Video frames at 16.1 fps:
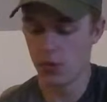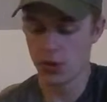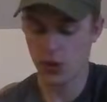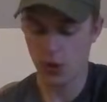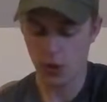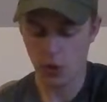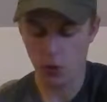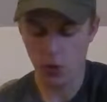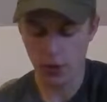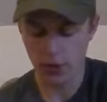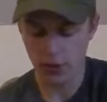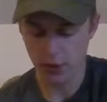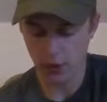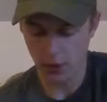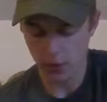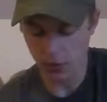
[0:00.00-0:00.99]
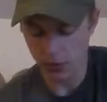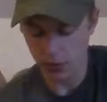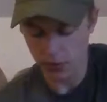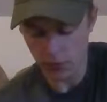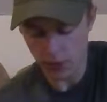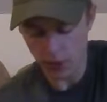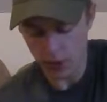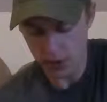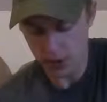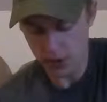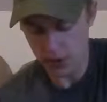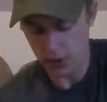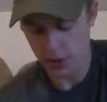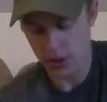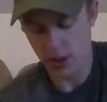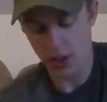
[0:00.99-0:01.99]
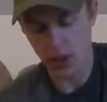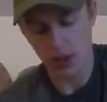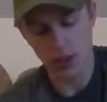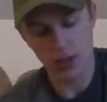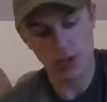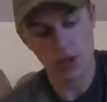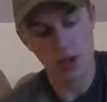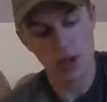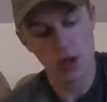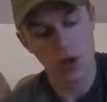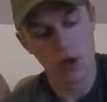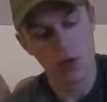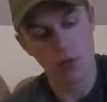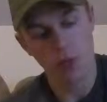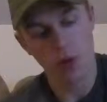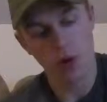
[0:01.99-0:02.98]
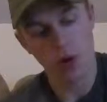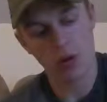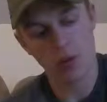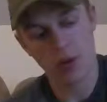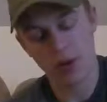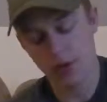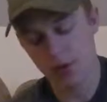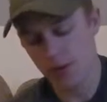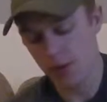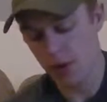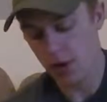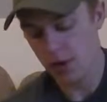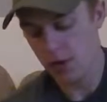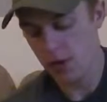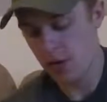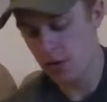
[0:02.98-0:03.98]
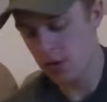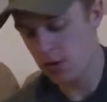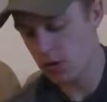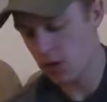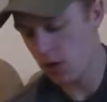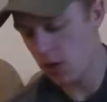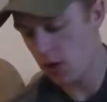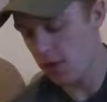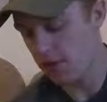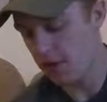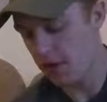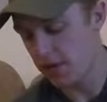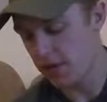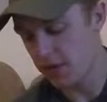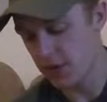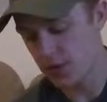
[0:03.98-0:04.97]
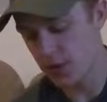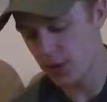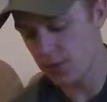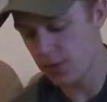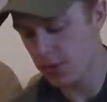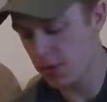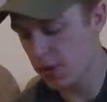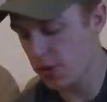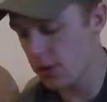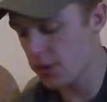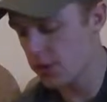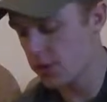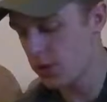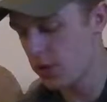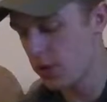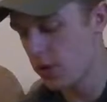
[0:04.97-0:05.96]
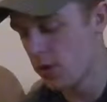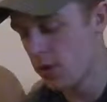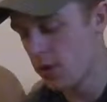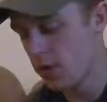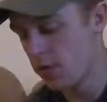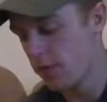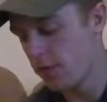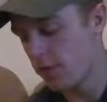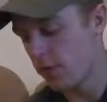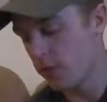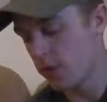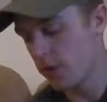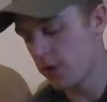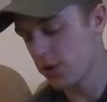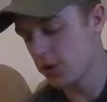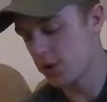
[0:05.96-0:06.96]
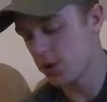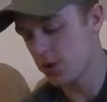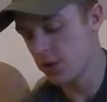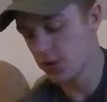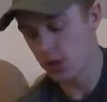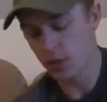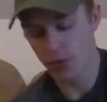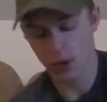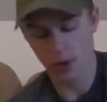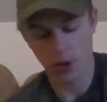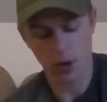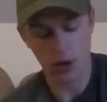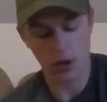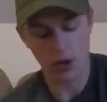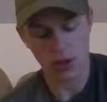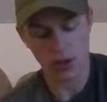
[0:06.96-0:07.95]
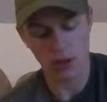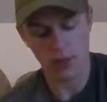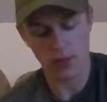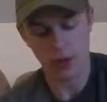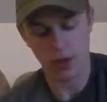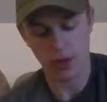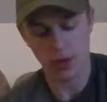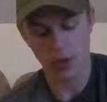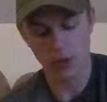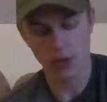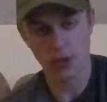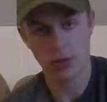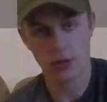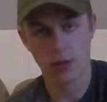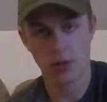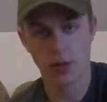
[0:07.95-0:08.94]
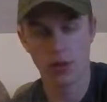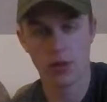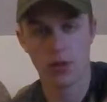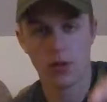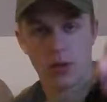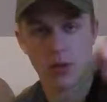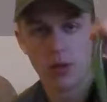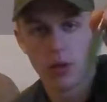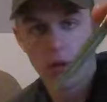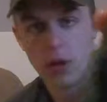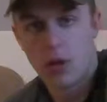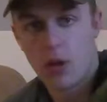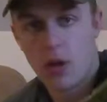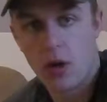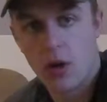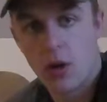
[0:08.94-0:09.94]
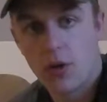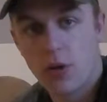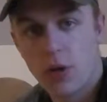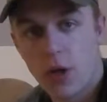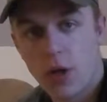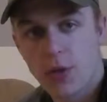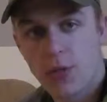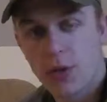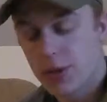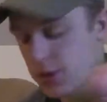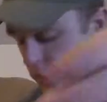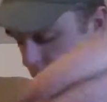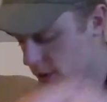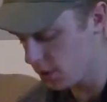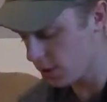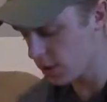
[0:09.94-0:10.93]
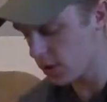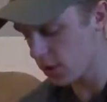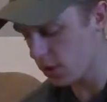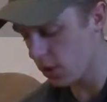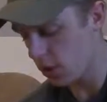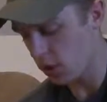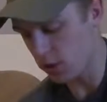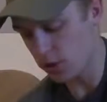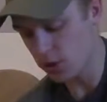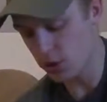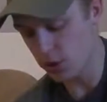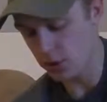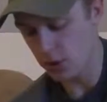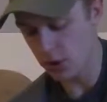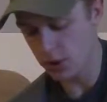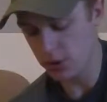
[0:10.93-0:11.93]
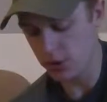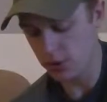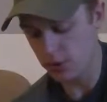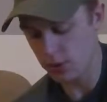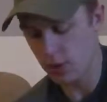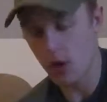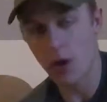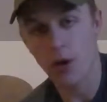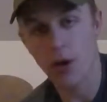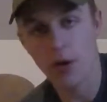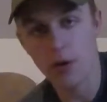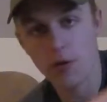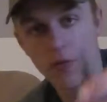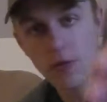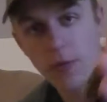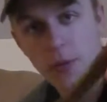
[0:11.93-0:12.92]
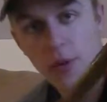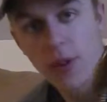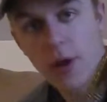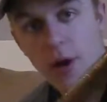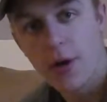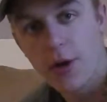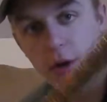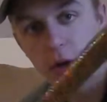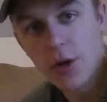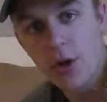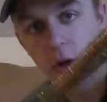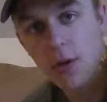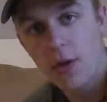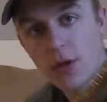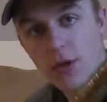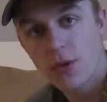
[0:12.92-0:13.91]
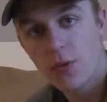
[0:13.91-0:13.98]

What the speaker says: just going to quickly go through this. This has watermelon red 5-inch Yum Dingers, 4-inch Summer Craw Yum Dingers. I don't know, you guys want to see these? Here, I'll show you all of them. There you go. There's the